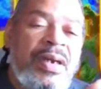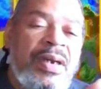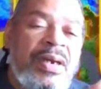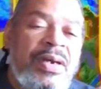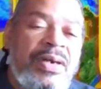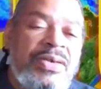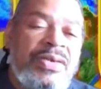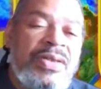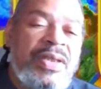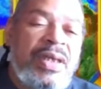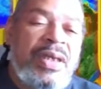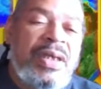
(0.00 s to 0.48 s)

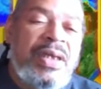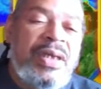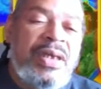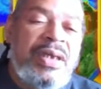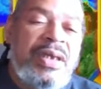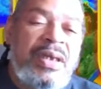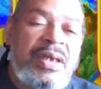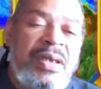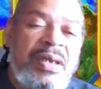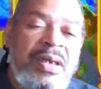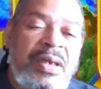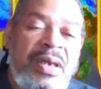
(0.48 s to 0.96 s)
Here's the
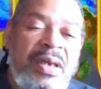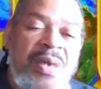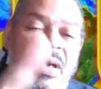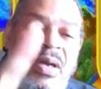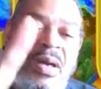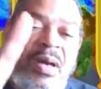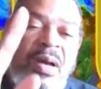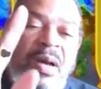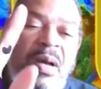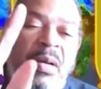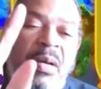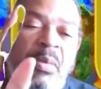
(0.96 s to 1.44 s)
key.
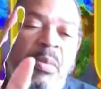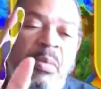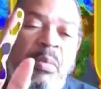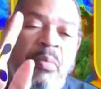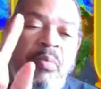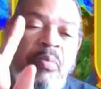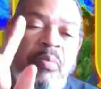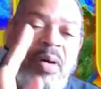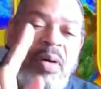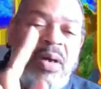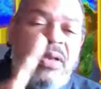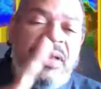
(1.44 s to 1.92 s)

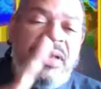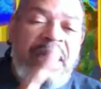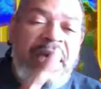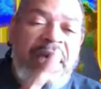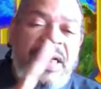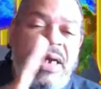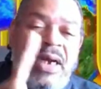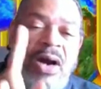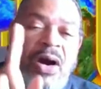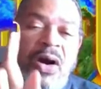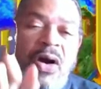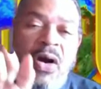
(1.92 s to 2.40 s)
But
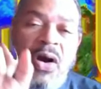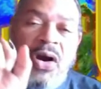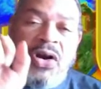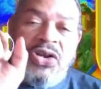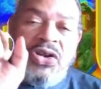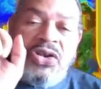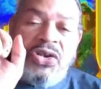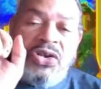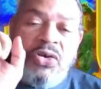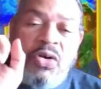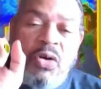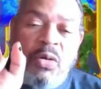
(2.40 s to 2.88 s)
they are
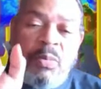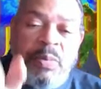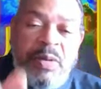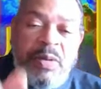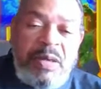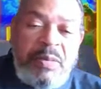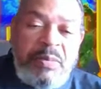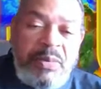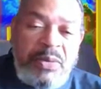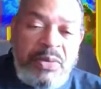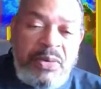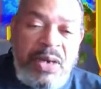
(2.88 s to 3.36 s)
your
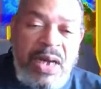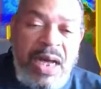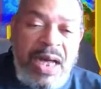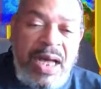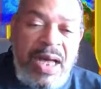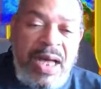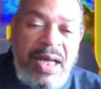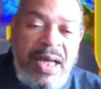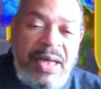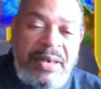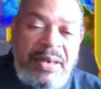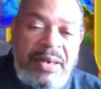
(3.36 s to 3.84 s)
people,
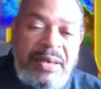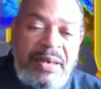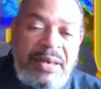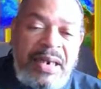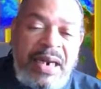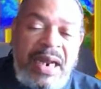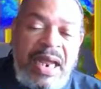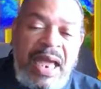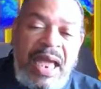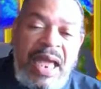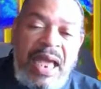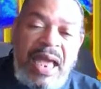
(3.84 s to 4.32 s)
God
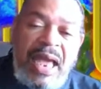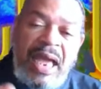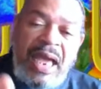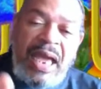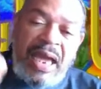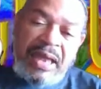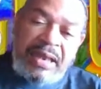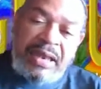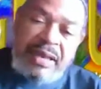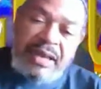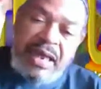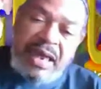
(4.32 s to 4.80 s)

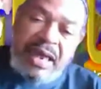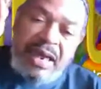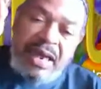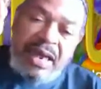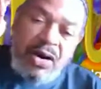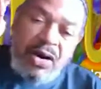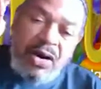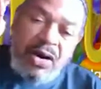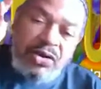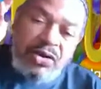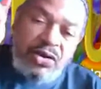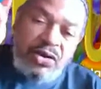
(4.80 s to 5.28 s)
and they
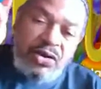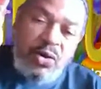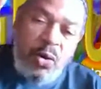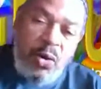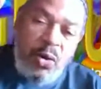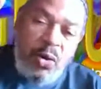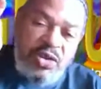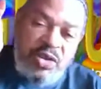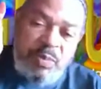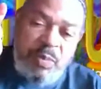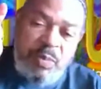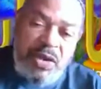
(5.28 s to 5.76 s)
are
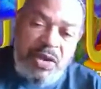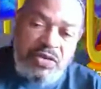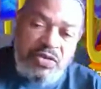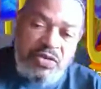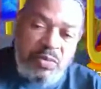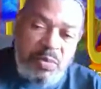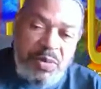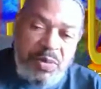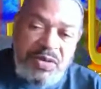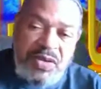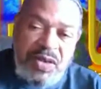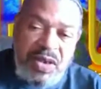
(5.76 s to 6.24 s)
your
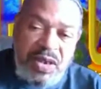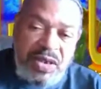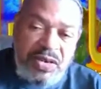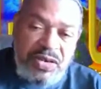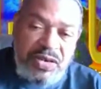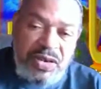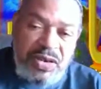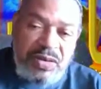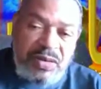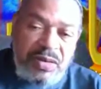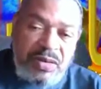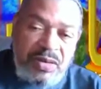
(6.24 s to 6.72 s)
special
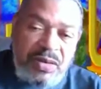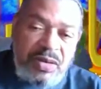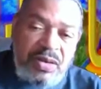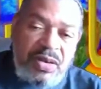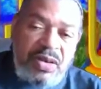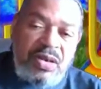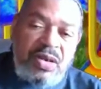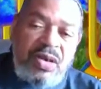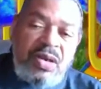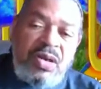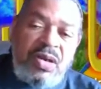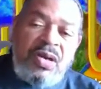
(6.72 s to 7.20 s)
possession,
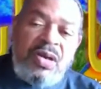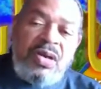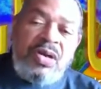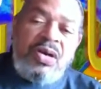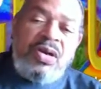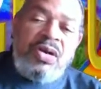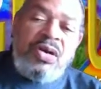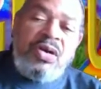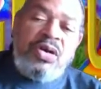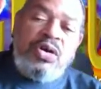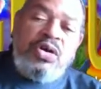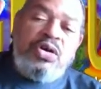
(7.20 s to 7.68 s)

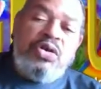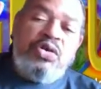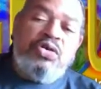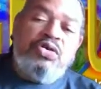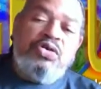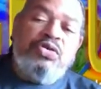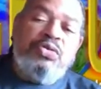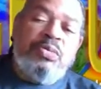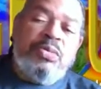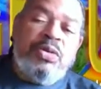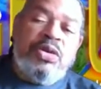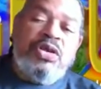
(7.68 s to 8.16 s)

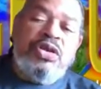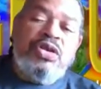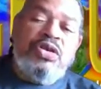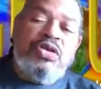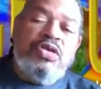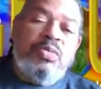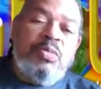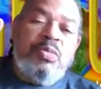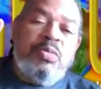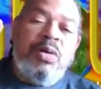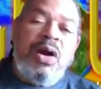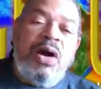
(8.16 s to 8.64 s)
whom
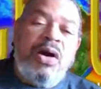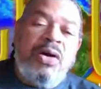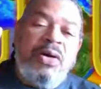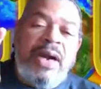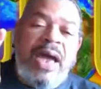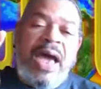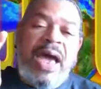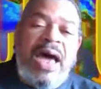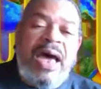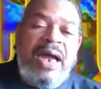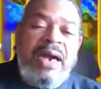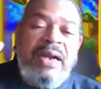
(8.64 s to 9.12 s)
you
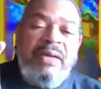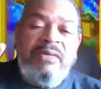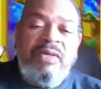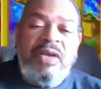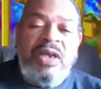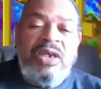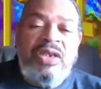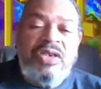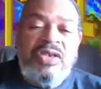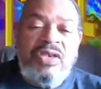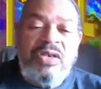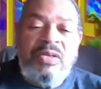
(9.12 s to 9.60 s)
brought out of
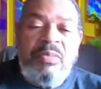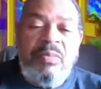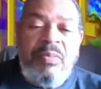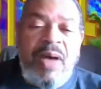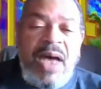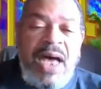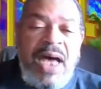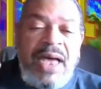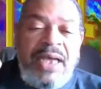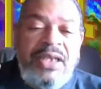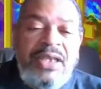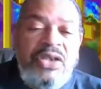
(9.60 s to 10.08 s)
Egypt
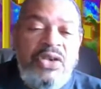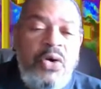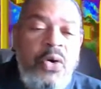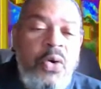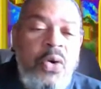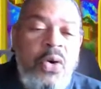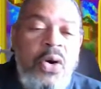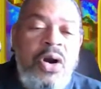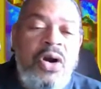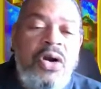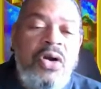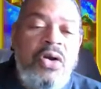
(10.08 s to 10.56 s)
by
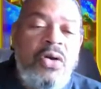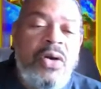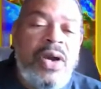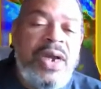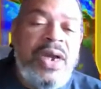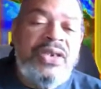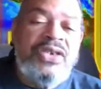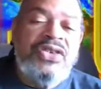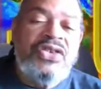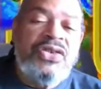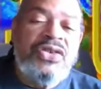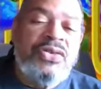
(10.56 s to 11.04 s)
your
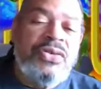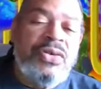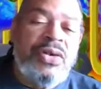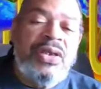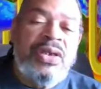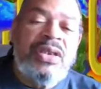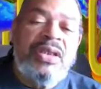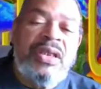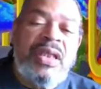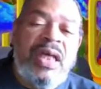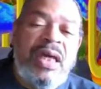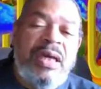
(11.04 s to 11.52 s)
great
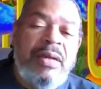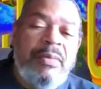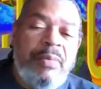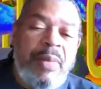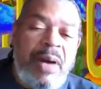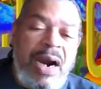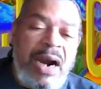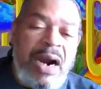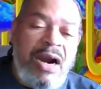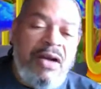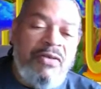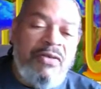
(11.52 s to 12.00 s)
strength and
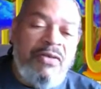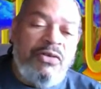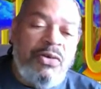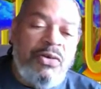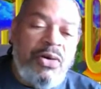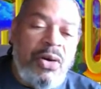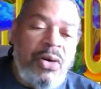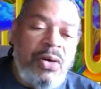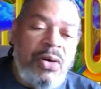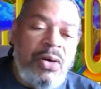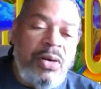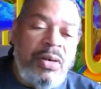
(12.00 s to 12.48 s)

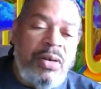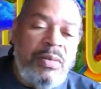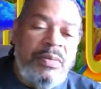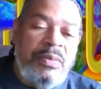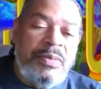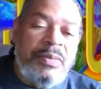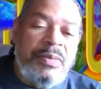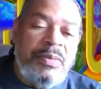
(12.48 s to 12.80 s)
powerful arm.